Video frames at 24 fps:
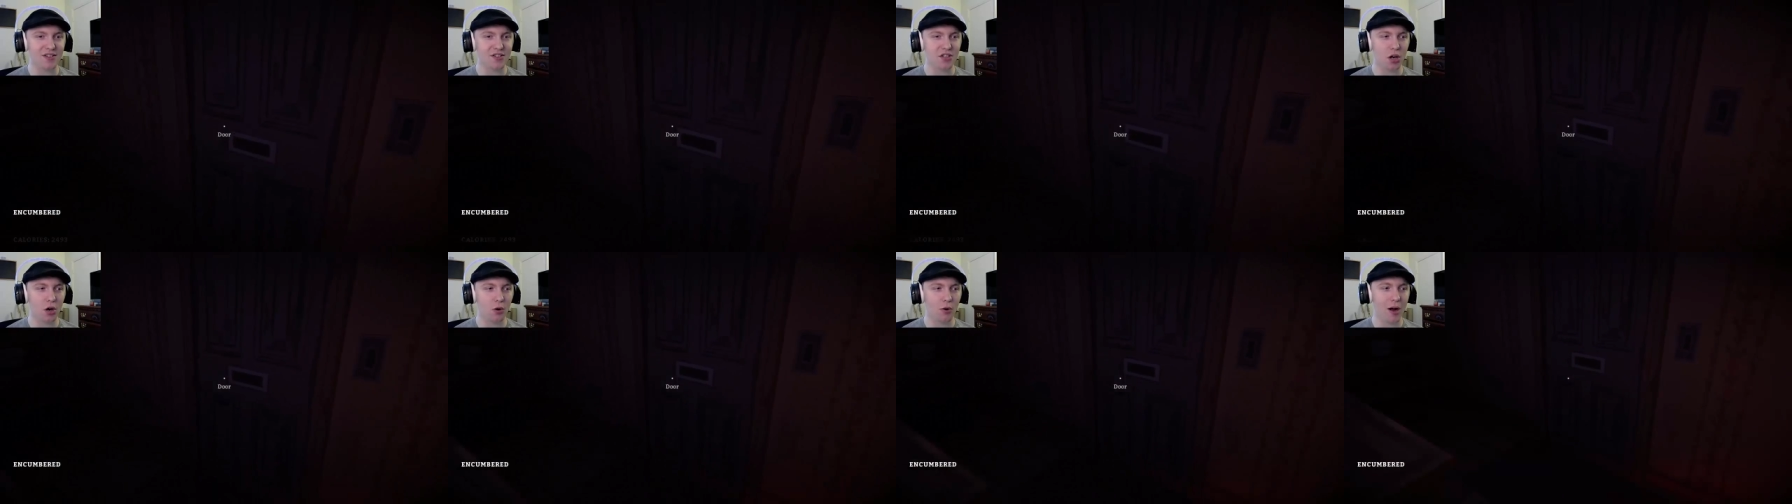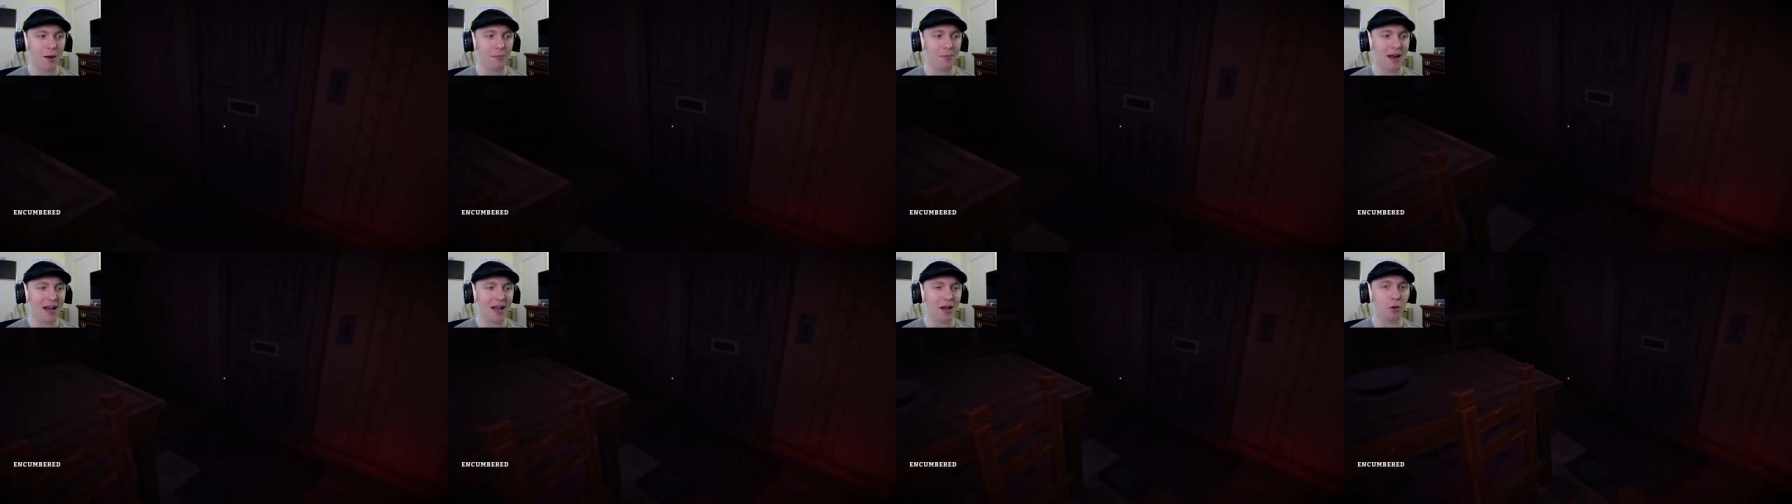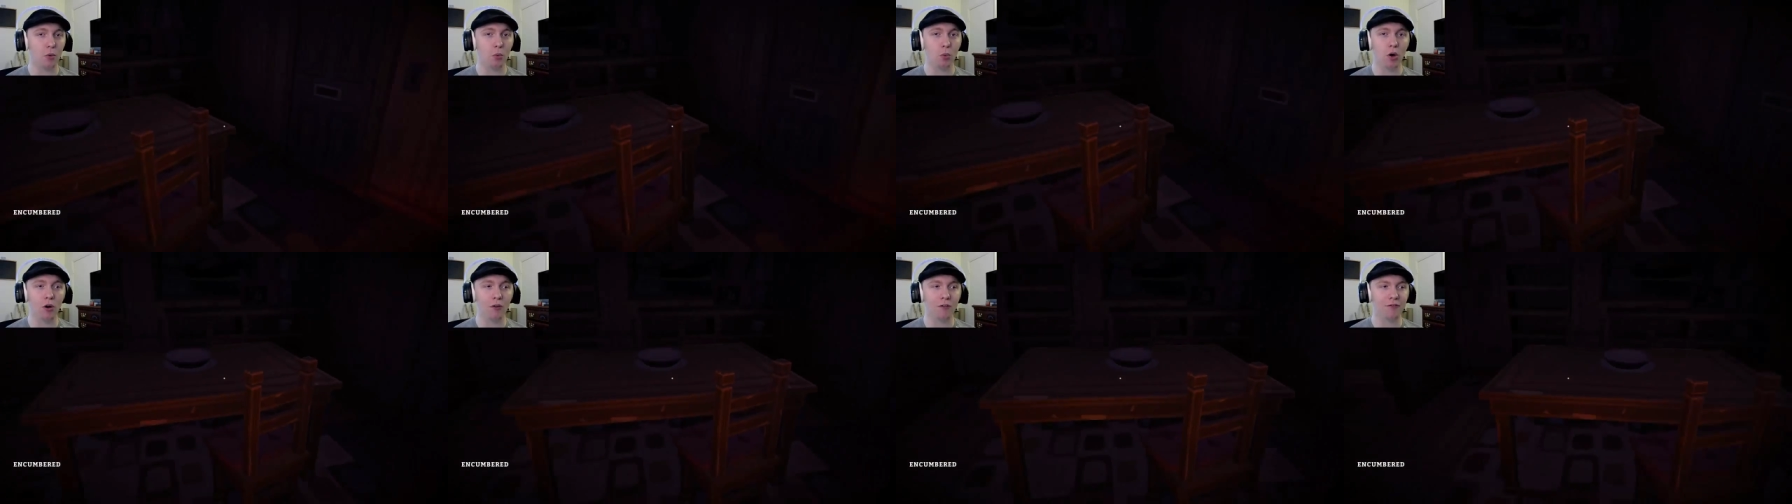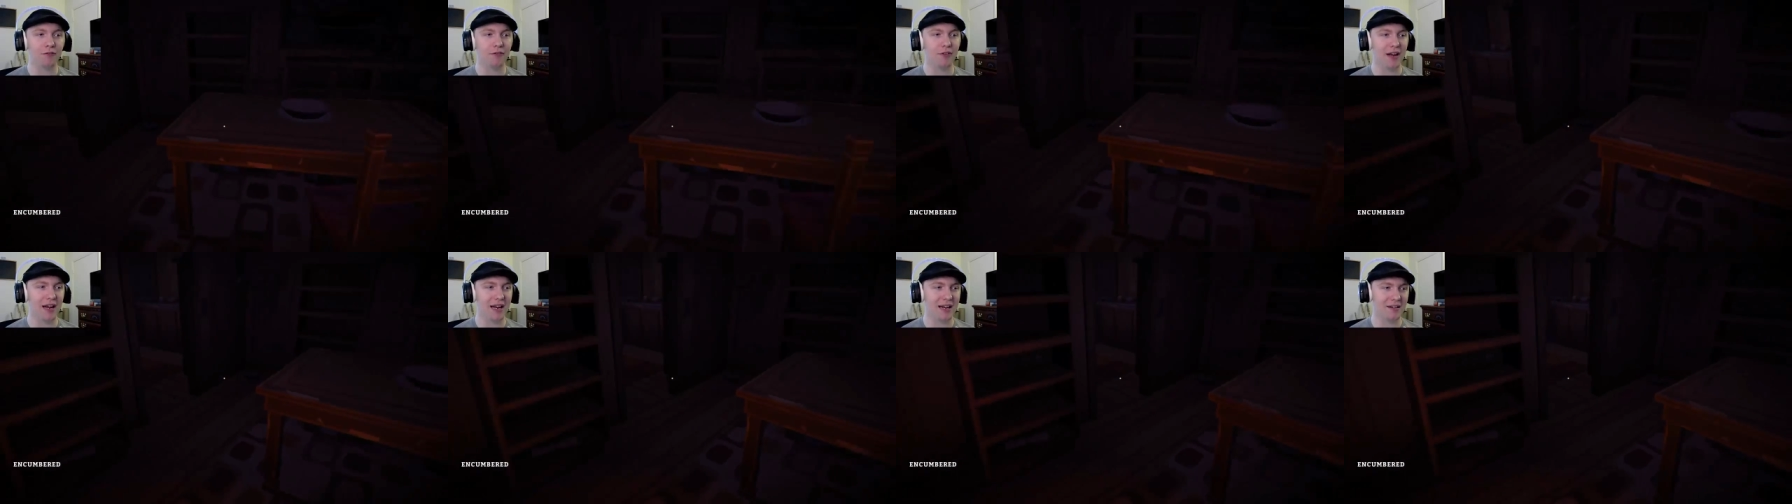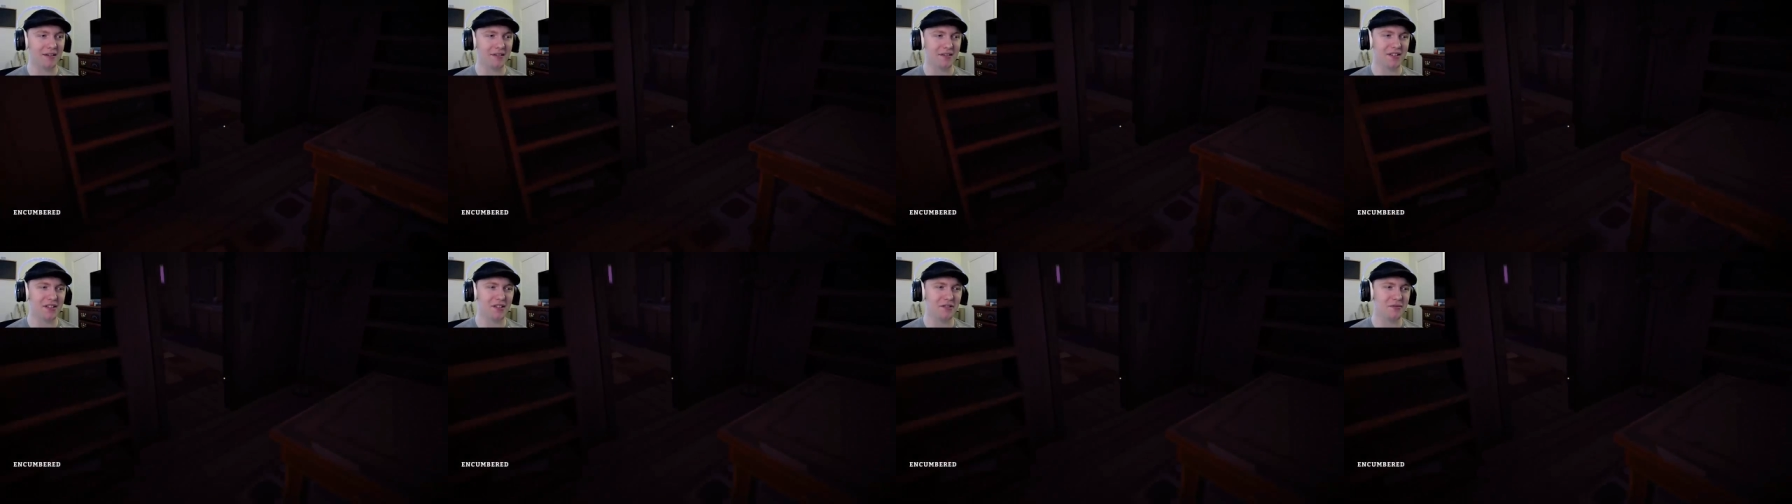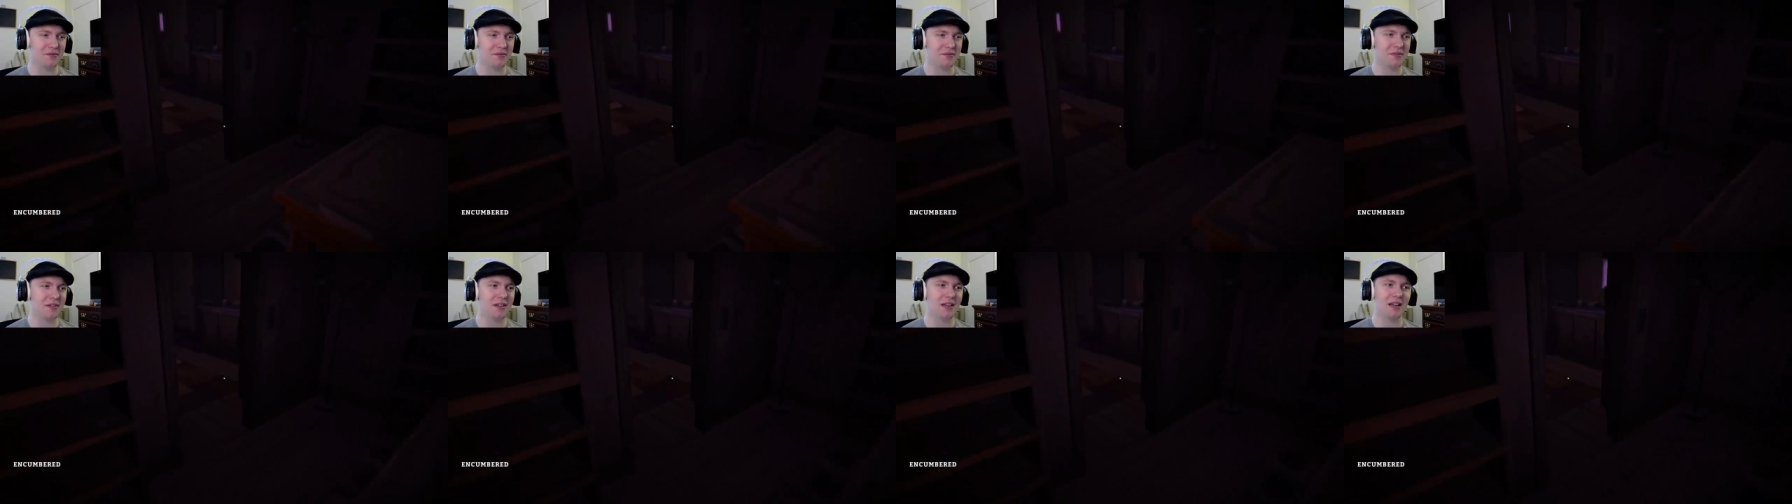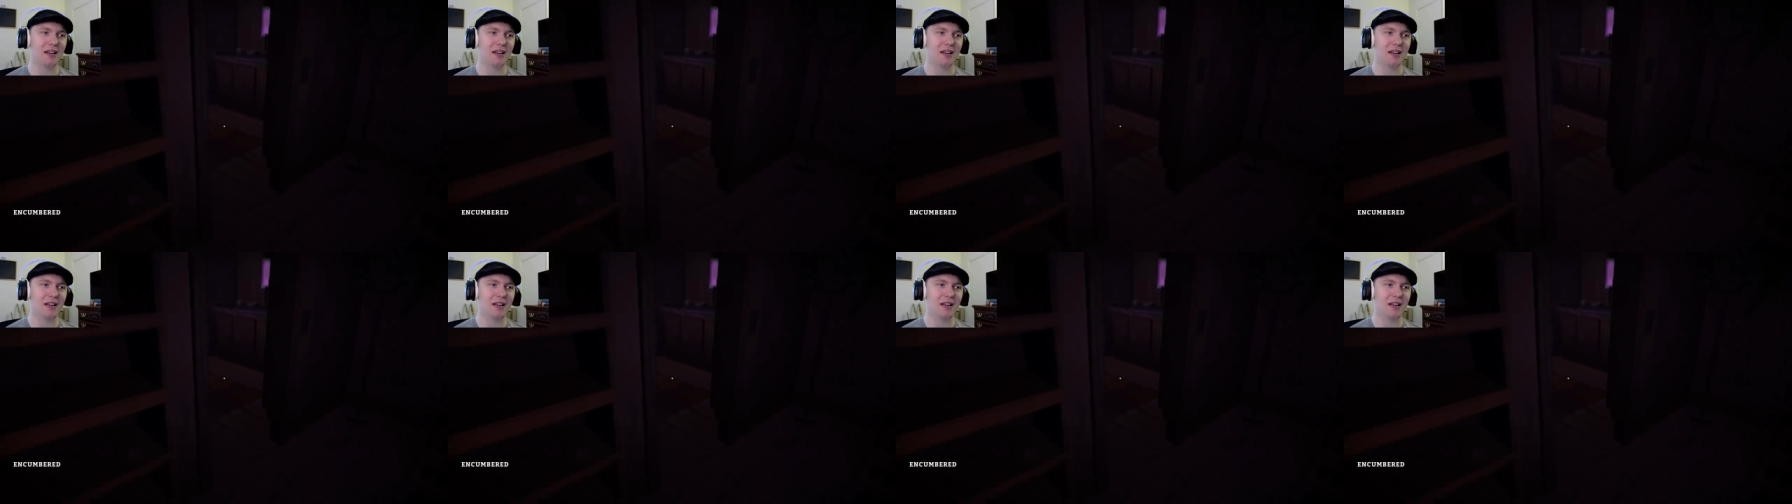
towed up by a wolf. And, dude,